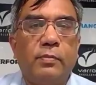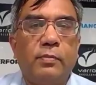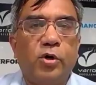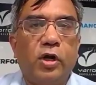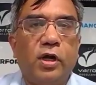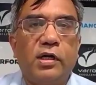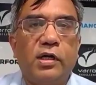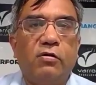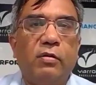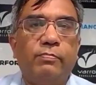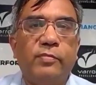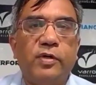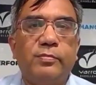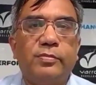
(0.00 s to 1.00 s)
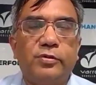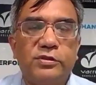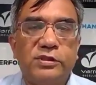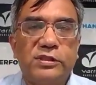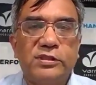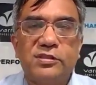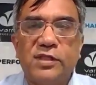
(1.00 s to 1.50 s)
product development
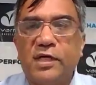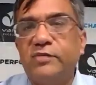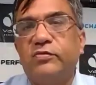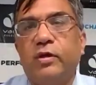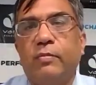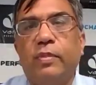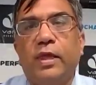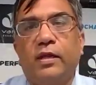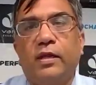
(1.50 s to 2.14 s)
process starts from there.